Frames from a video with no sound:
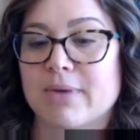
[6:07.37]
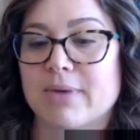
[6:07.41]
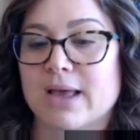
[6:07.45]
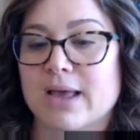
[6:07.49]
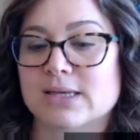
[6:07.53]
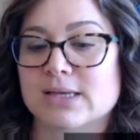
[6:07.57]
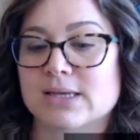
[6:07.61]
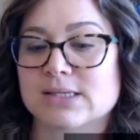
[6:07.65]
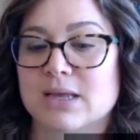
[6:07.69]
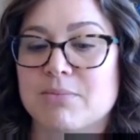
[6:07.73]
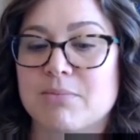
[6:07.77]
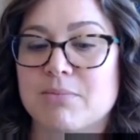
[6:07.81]

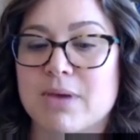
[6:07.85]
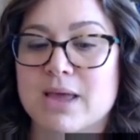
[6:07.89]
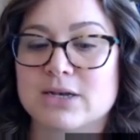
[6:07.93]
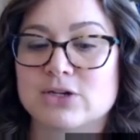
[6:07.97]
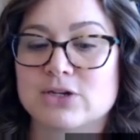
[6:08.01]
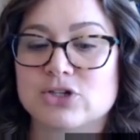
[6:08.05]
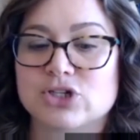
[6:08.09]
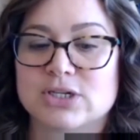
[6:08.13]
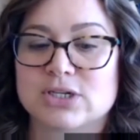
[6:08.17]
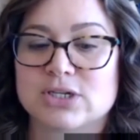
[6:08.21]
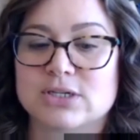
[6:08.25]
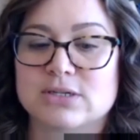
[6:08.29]
As I
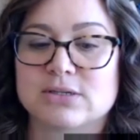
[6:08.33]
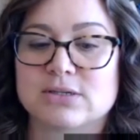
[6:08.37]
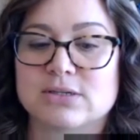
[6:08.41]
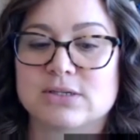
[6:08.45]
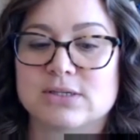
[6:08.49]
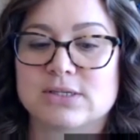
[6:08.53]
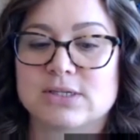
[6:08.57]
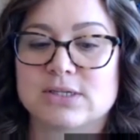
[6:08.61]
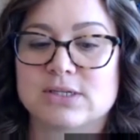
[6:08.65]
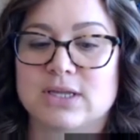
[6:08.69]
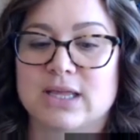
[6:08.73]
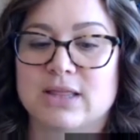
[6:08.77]

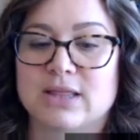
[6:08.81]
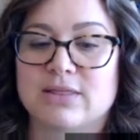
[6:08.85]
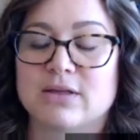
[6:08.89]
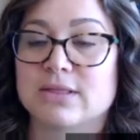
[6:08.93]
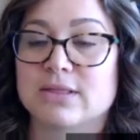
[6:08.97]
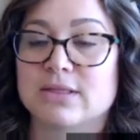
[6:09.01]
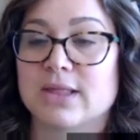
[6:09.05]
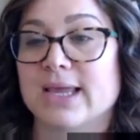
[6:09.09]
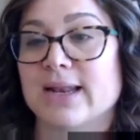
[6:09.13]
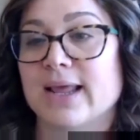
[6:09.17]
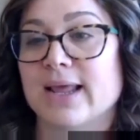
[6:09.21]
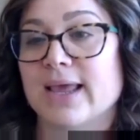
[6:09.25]
mentioned, in the
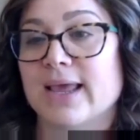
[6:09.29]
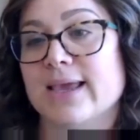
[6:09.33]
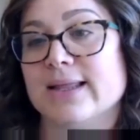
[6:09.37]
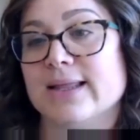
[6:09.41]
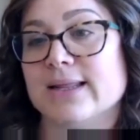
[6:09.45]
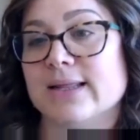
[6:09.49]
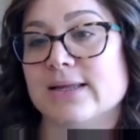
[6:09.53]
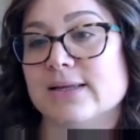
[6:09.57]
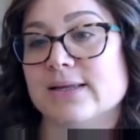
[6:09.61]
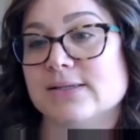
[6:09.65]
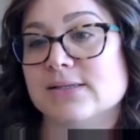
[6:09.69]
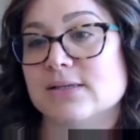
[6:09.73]
late
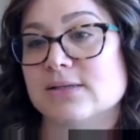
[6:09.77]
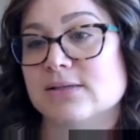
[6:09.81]
80s,